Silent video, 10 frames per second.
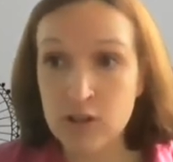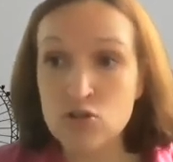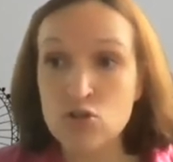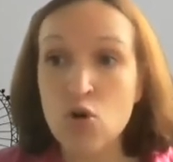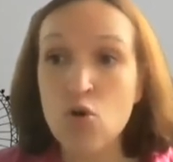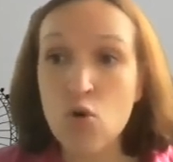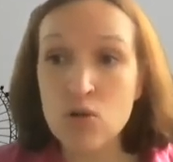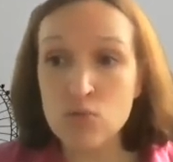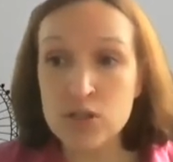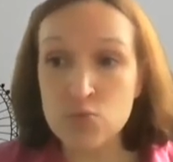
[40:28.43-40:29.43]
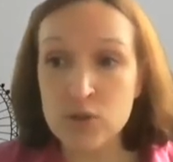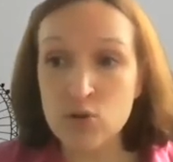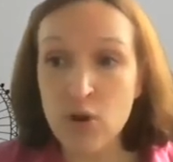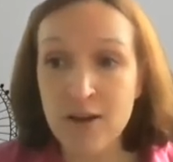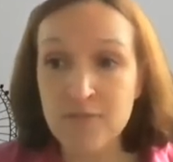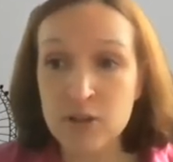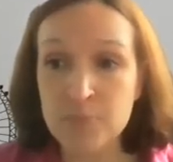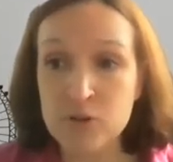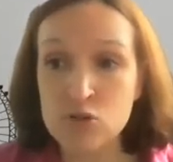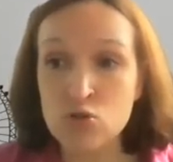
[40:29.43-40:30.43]
So always when you have an
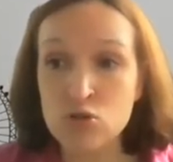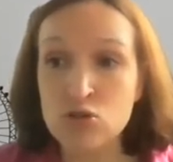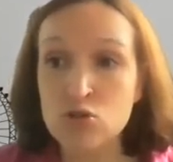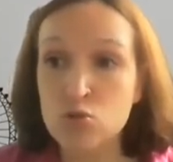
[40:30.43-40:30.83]
opportunity